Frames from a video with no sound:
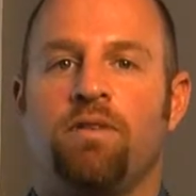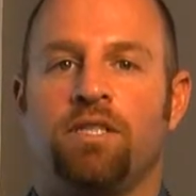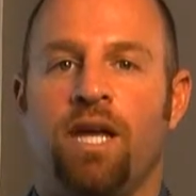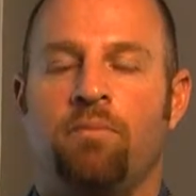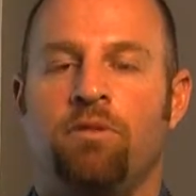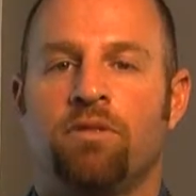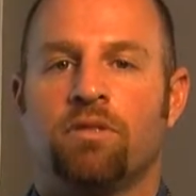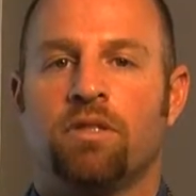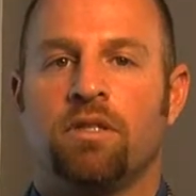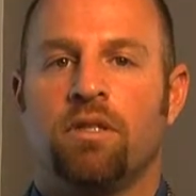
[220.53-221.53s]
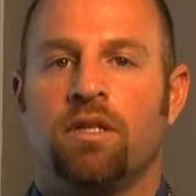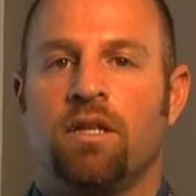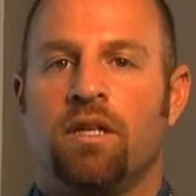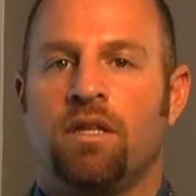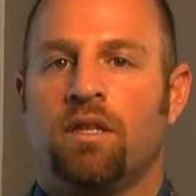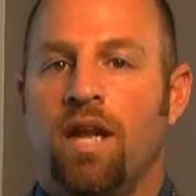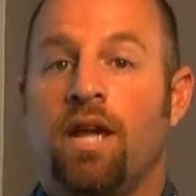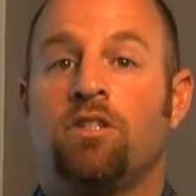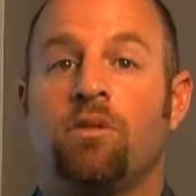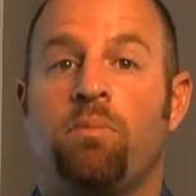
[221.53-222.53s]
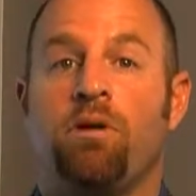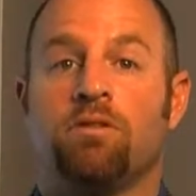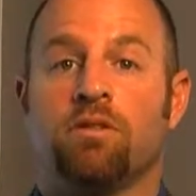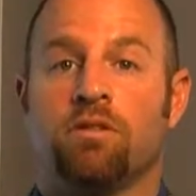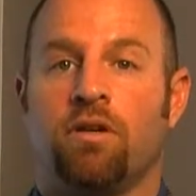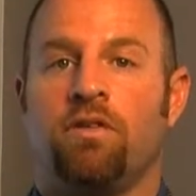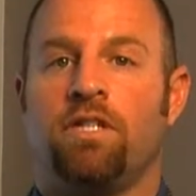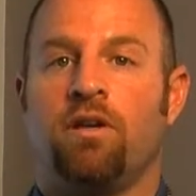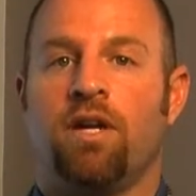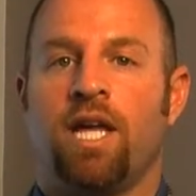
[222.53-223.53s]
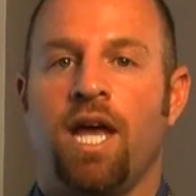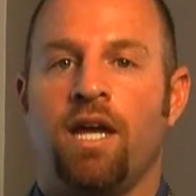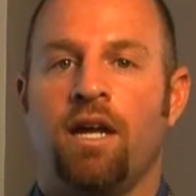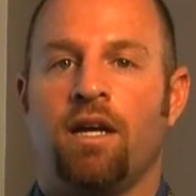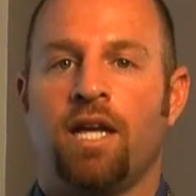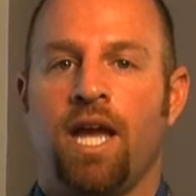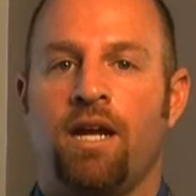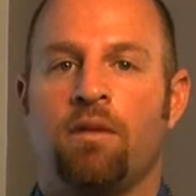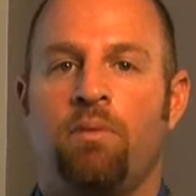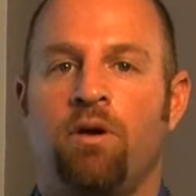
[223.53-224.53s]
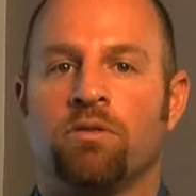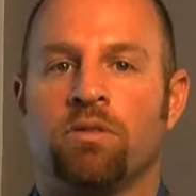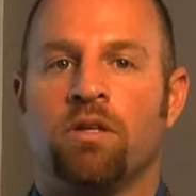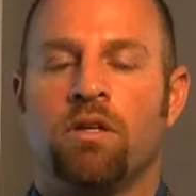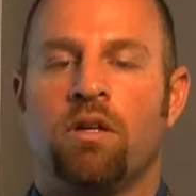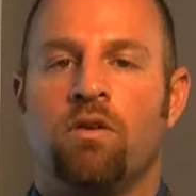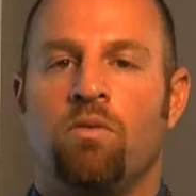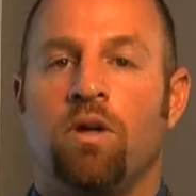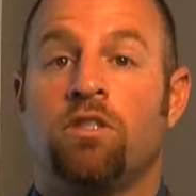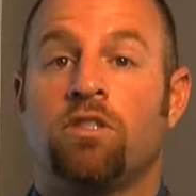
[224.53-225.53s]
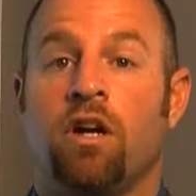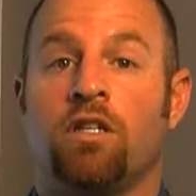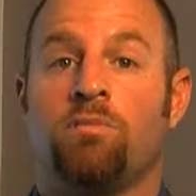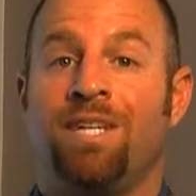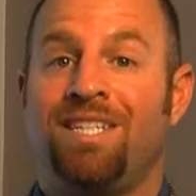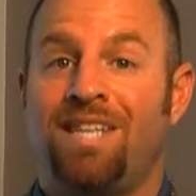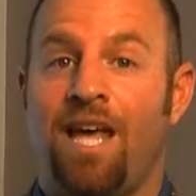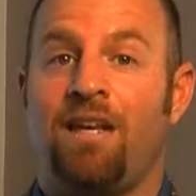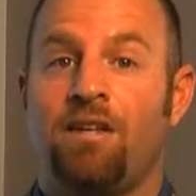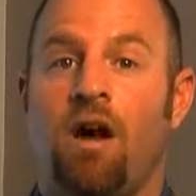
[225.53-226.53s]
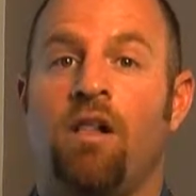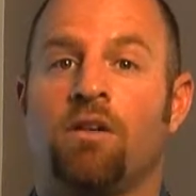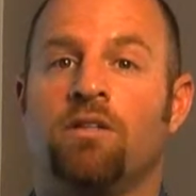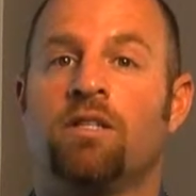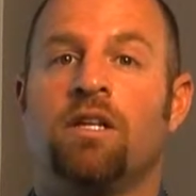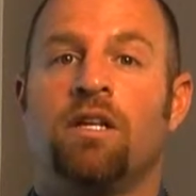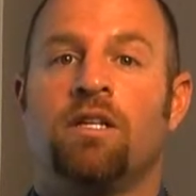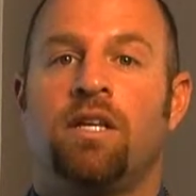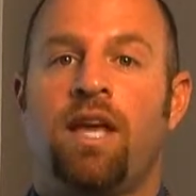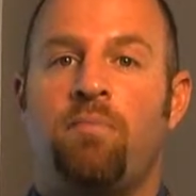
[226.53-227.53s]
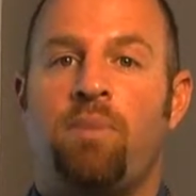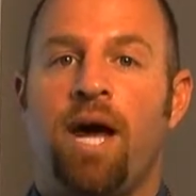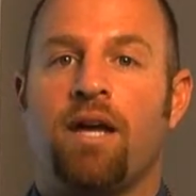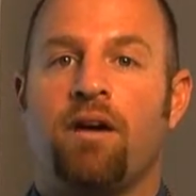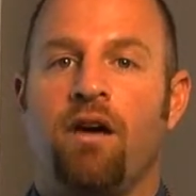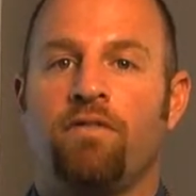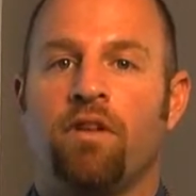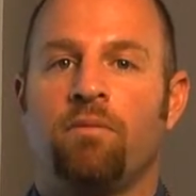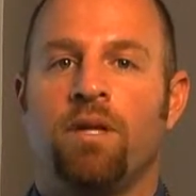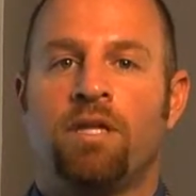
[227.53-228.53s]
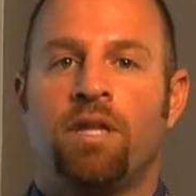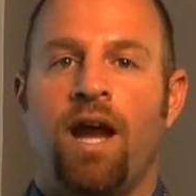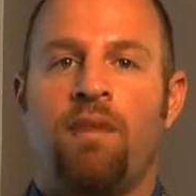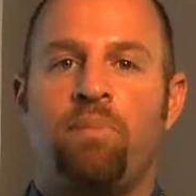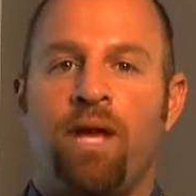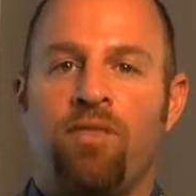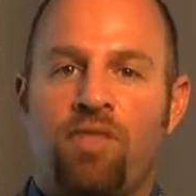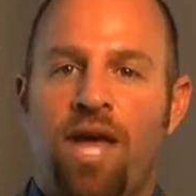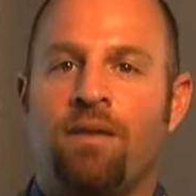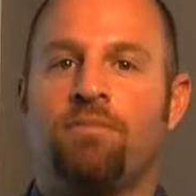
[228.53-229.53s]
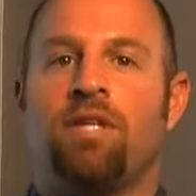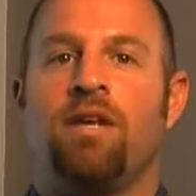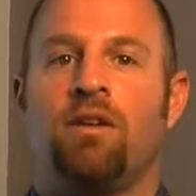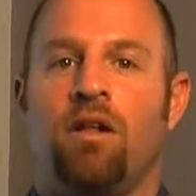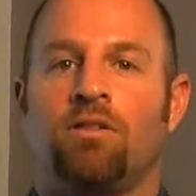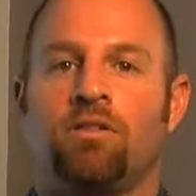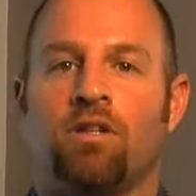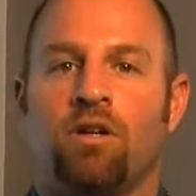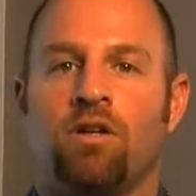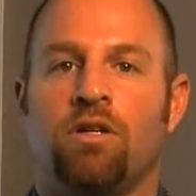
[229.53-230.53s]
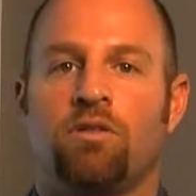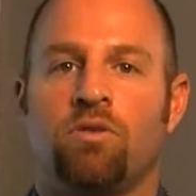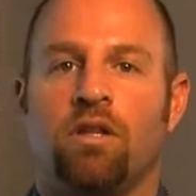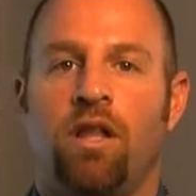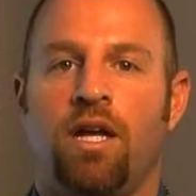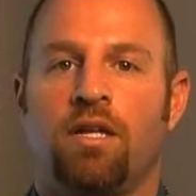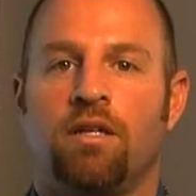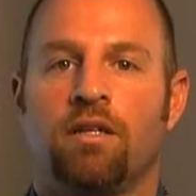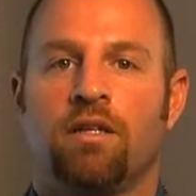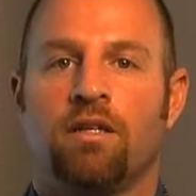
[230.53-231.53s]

of examples. The National Postal Service here in Canada, Canada Post, once charged me $10 to get back an envelope that I had paid them $10 to courier to a client.